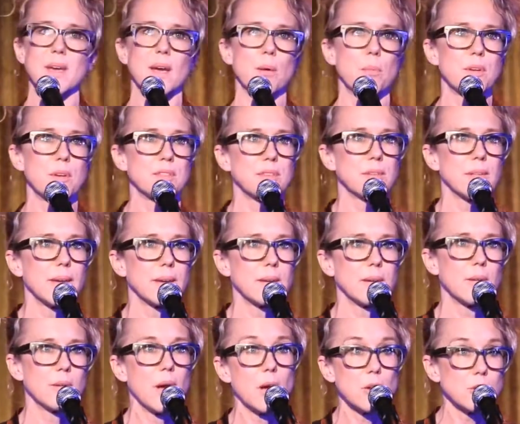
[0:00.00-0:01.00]
I wasn't like,
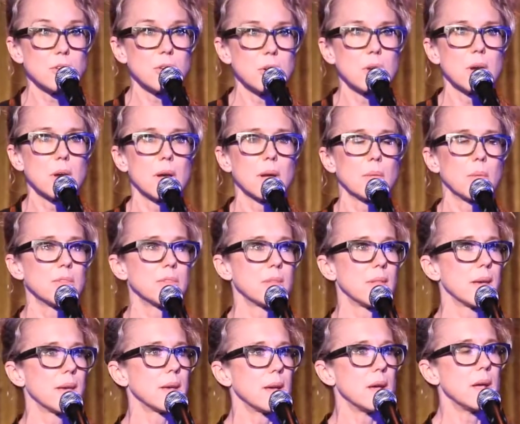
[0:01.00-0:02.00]
how'd she die? I wasn't
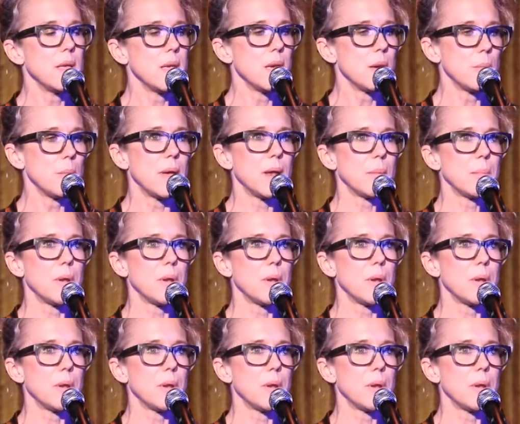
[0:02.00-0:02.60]
like, but